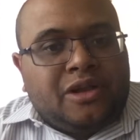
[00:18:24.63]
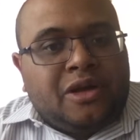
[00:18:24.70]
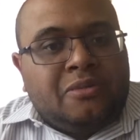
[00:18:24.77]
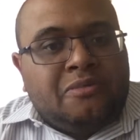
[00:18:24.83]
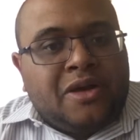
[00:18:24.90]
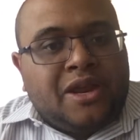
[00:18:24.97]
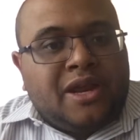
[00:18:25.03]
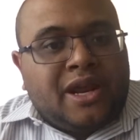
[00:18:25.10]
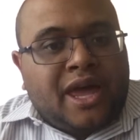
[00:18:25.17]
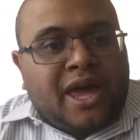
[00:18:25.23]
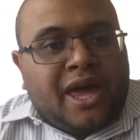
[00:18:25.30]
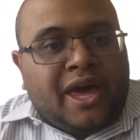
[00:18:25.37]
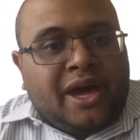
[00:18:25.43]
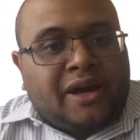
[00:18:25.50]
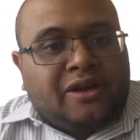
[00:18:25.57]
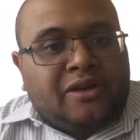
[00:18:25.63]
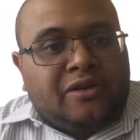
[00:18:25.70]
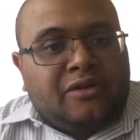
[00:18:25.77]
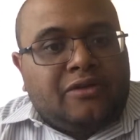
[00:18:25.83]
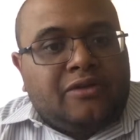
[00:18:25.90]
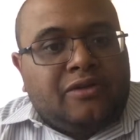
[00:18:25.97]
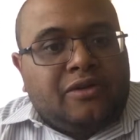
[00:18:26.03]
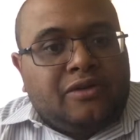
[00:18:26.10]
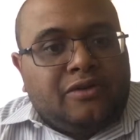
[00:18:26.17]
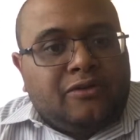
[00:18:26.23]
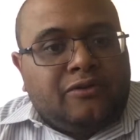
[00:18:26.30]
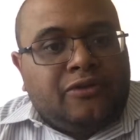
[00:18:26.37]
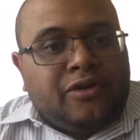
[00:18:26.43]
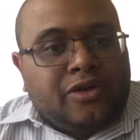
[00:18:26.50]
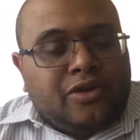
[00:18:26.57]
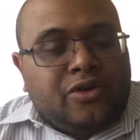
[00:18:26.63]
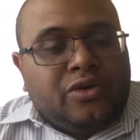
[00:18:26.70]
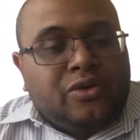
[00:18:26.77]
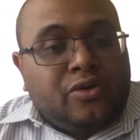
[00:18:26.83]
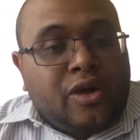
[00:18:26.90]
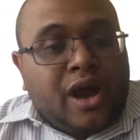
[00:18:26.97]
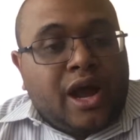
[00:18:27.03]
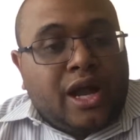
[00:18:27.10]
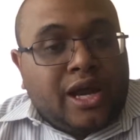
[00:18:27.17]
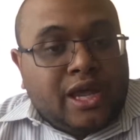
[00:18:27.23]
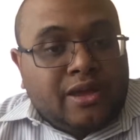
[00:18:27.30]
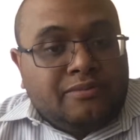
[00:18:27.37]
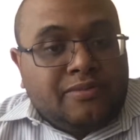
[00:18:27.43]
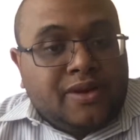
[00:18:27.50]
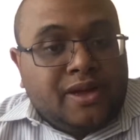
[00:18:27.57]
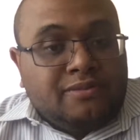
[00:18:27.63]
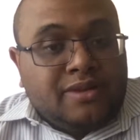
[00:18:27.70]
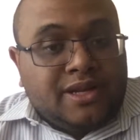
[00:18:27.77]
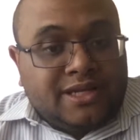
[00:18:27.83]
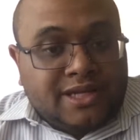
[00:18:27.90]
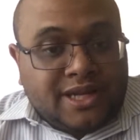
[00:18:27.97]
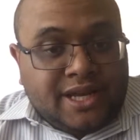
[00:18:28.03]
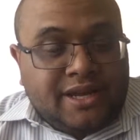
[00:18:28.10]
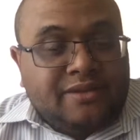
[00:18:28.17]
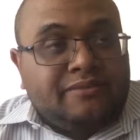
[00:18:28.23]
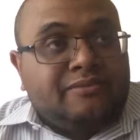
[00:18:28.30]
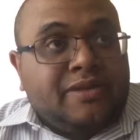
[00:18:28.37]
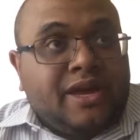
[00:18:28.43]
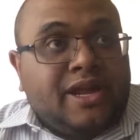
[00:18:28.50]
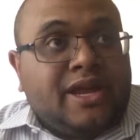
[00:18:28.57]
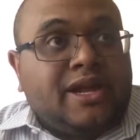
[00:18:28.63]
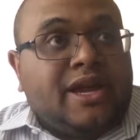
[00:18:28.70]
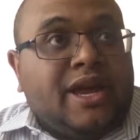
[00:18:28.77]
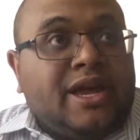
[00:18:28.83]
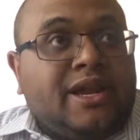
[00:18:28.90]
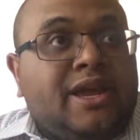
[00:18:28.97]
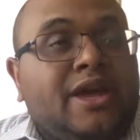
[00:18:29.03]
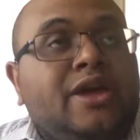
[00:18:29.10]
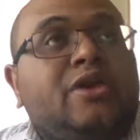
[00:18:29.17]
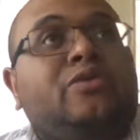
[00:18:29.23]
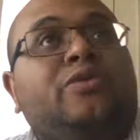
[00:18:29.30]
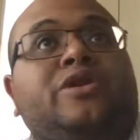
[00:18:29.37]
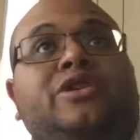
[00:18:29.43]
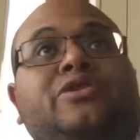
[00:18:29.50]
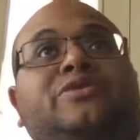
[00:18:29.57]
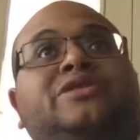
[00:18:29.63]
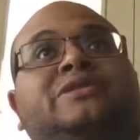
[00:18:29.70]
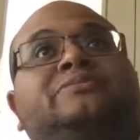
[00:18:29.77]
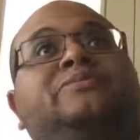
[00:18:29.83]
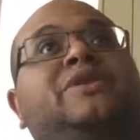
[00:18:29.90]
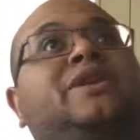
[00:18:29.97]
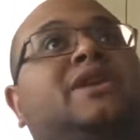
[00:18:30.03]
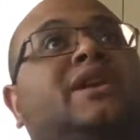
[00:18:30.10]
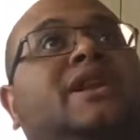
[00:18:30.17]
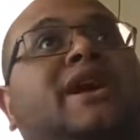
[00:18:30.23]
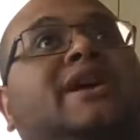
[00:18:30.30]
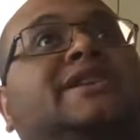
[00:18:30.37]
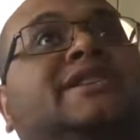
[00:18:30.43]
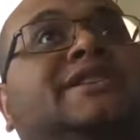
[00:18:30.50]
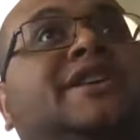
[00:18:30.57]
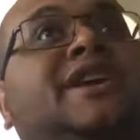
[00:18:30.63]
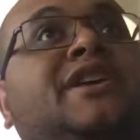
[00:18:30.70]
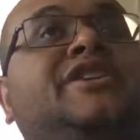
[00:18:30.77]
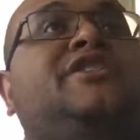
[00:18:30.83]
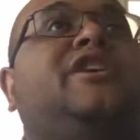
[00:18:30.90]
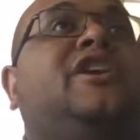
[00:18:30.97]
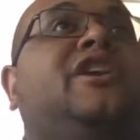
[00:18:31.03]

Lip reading: commit an act for notoriety and publicity, meaning that when you spit in an iced tea and you